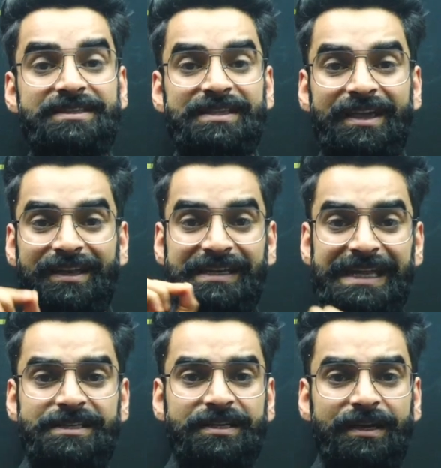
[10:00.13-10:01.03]
is
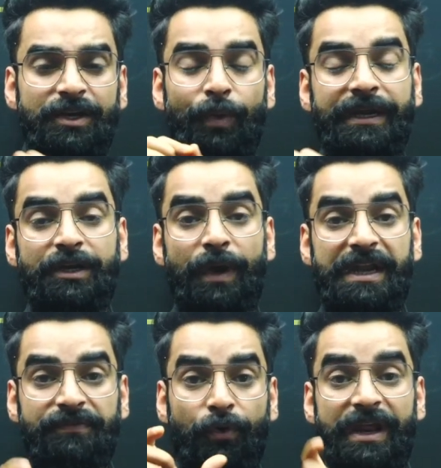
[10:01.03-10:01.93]
NEET
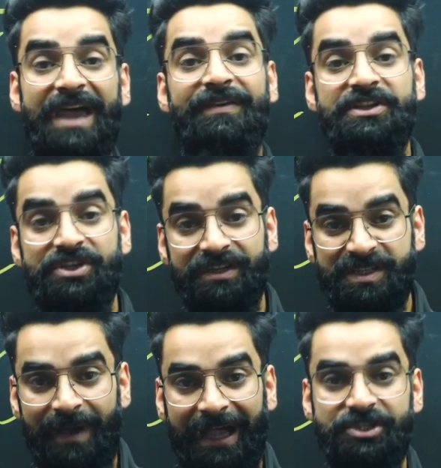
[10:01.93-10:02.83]
2024
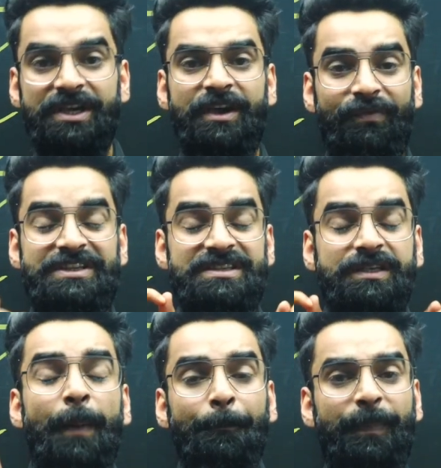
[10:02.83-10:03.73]
Avengers batch, which is
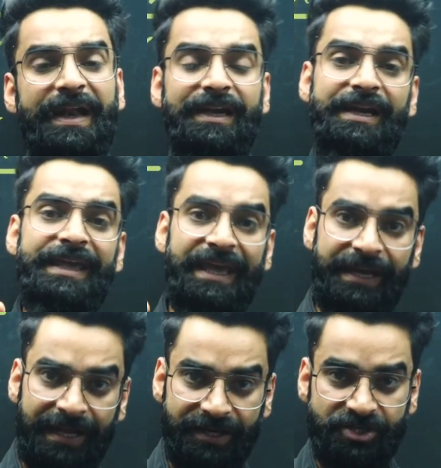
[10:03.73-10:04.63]
completely
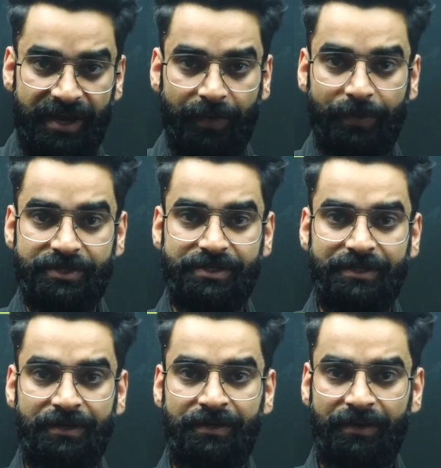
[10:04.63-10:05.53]
in English language
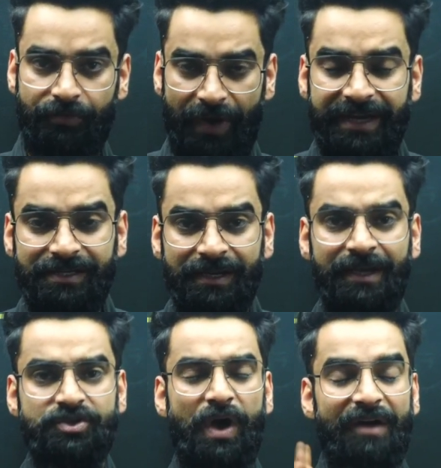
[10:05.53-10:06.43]
right?
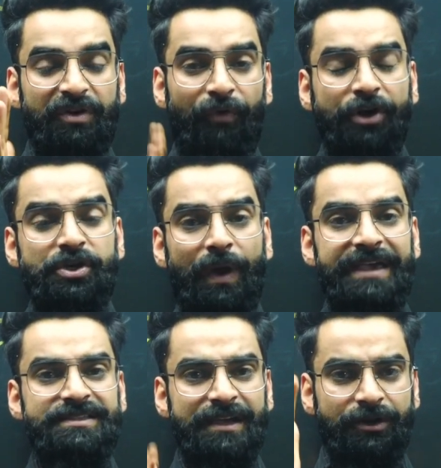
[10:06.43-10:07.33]
So I would want you
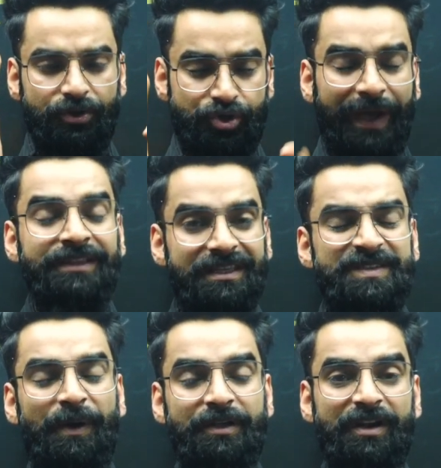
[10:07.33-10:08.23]
guys to join
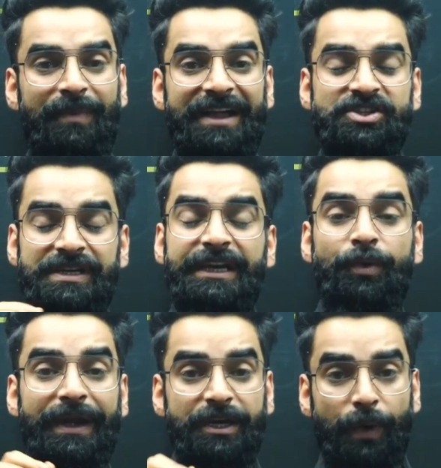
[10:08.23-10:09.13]
this particular batch, NEET
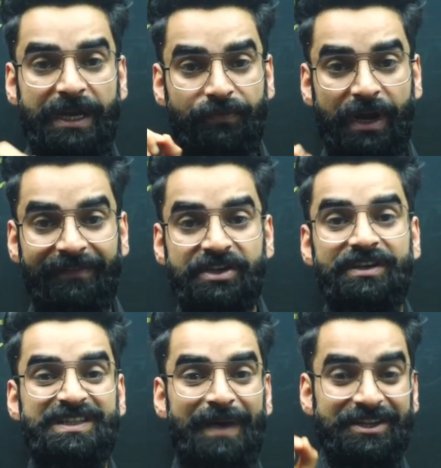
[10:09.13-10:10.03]
2024
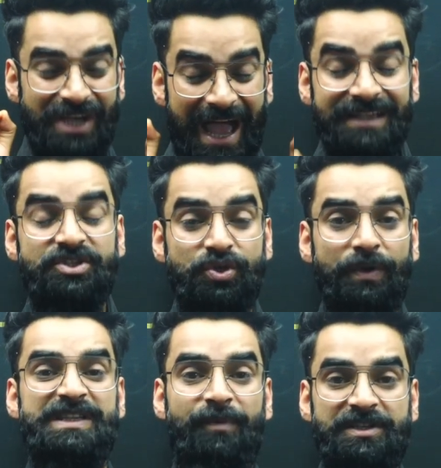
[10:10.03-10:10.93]
Avengers batch as
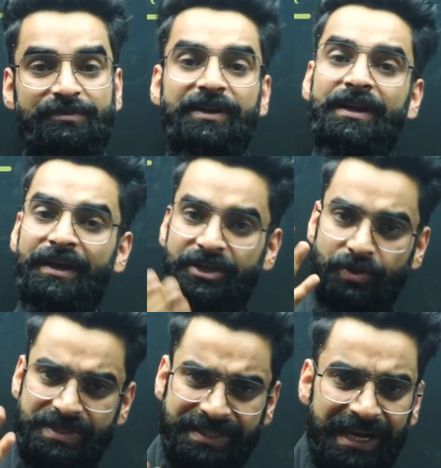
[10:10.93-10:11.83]
soon as possible.
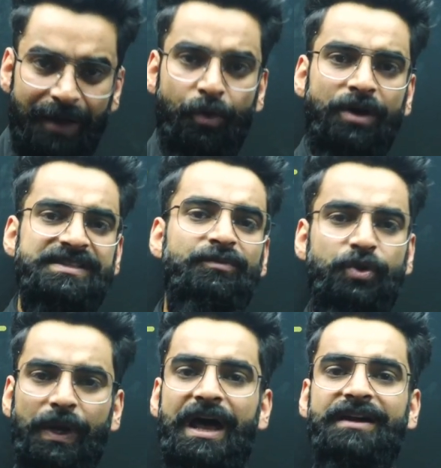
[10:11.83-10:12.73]
You still have got some
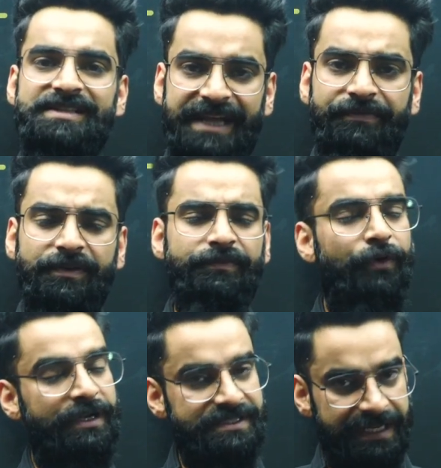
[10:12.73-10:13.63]
12 hours left
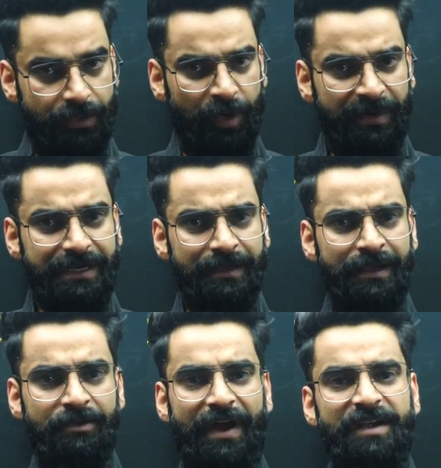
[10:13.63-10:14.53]
for its enrollment,
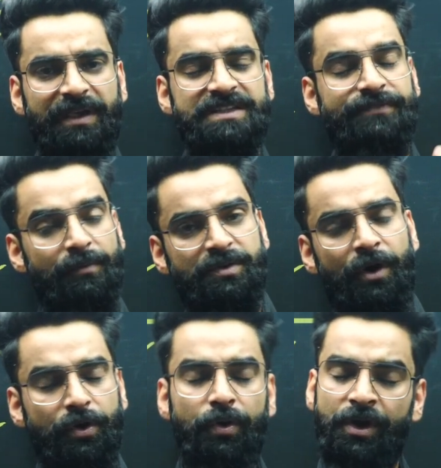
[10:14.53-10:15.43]
right? Because from
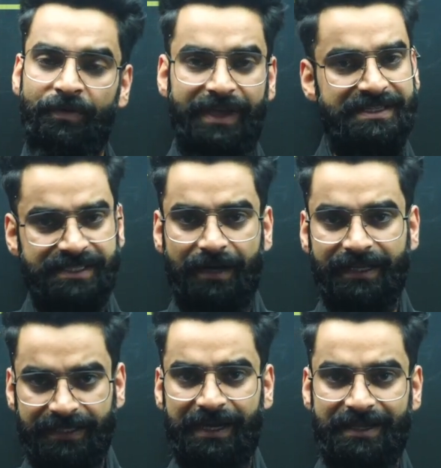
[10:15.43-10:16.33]
tomorrow, we are
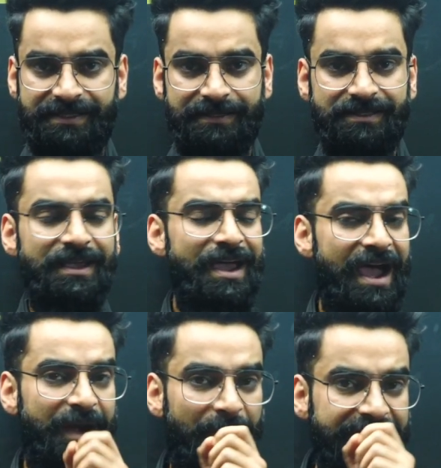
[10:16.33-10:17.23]
starting the classes.
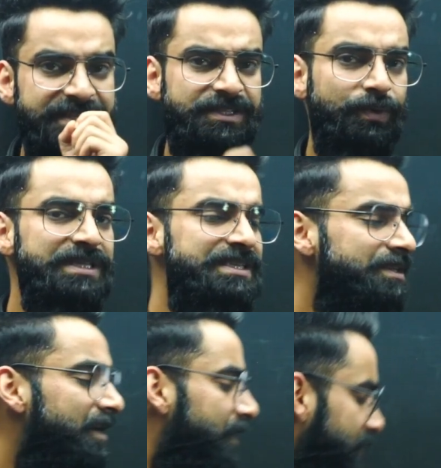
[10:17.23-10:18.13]
And my dear students,